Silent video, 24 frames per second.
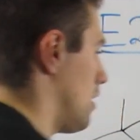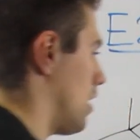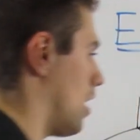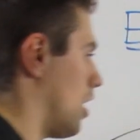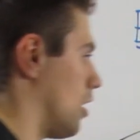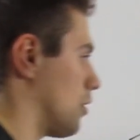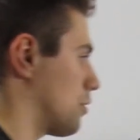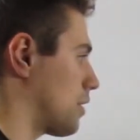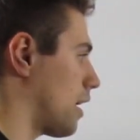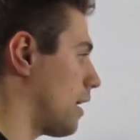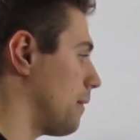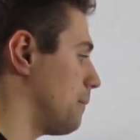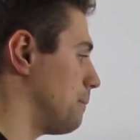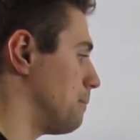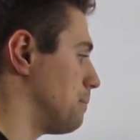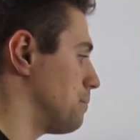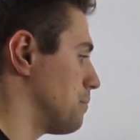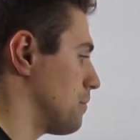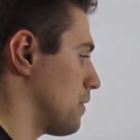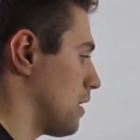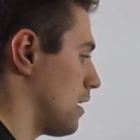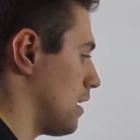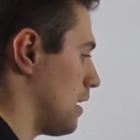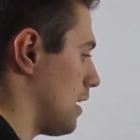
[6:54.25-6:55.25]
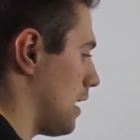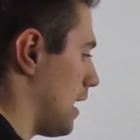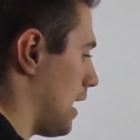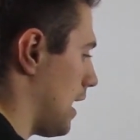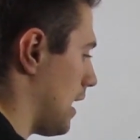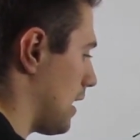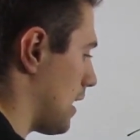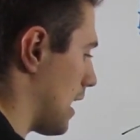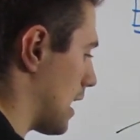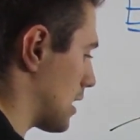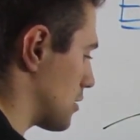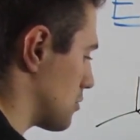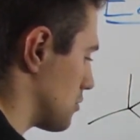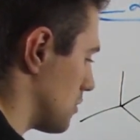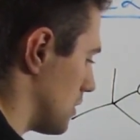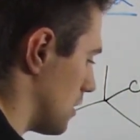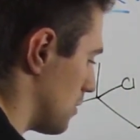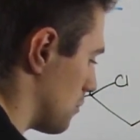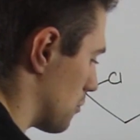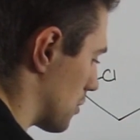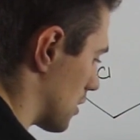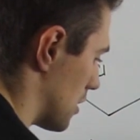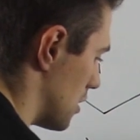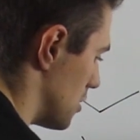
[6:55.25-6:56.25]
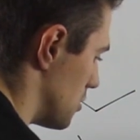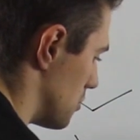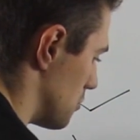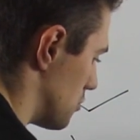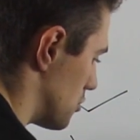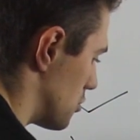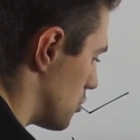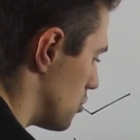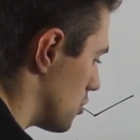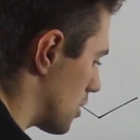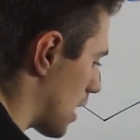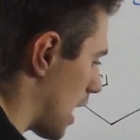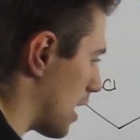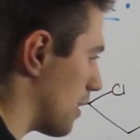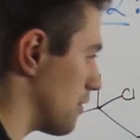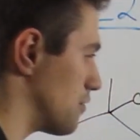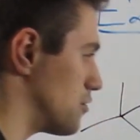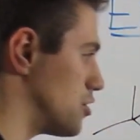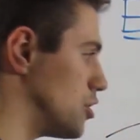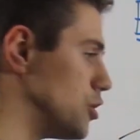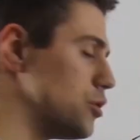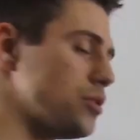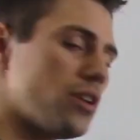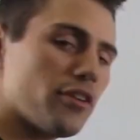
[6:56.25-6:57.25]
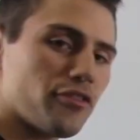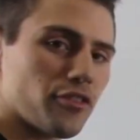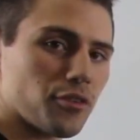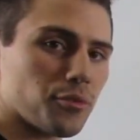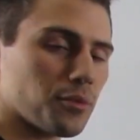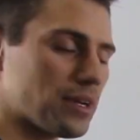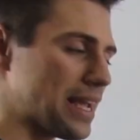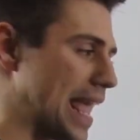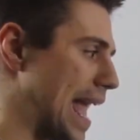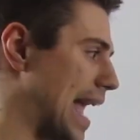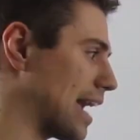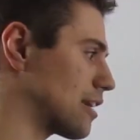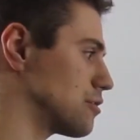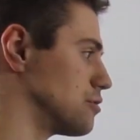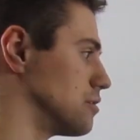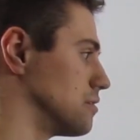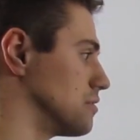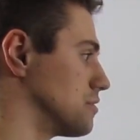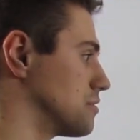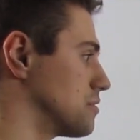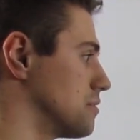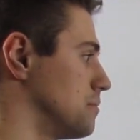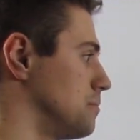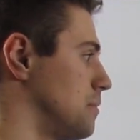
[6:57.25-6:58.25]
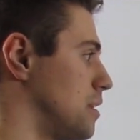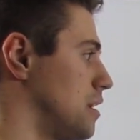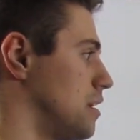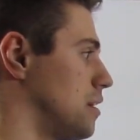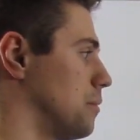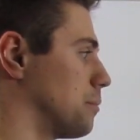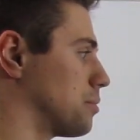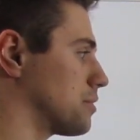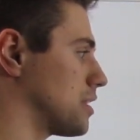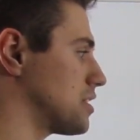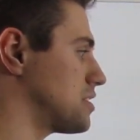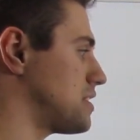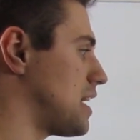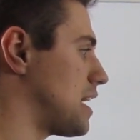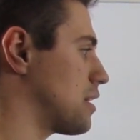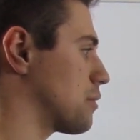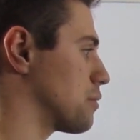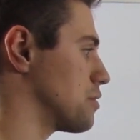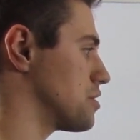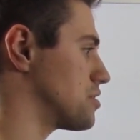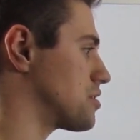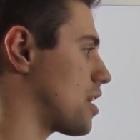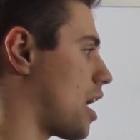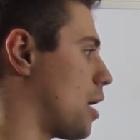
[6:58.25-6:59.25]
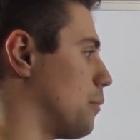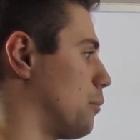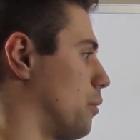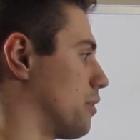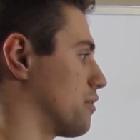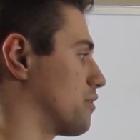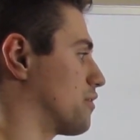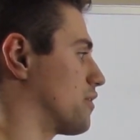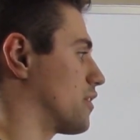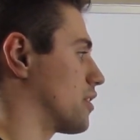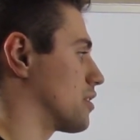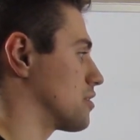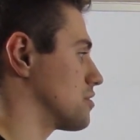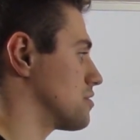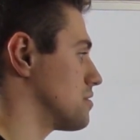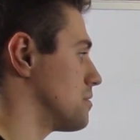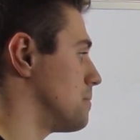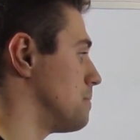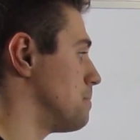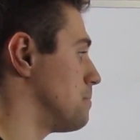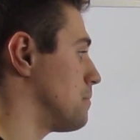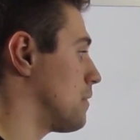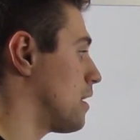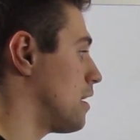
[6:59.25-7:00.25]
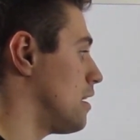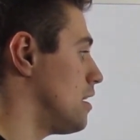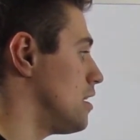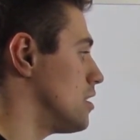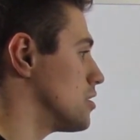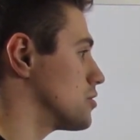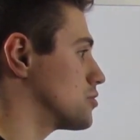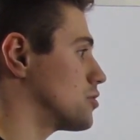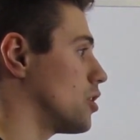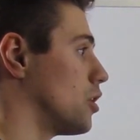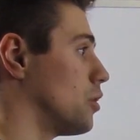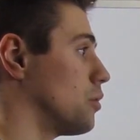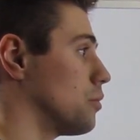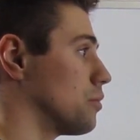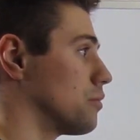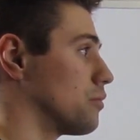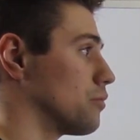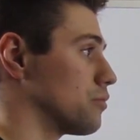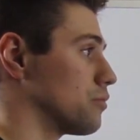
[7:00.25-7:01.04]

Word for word: Okay? And actually, we're going to do two, kind of two different reactions. But let's handle this top one first. So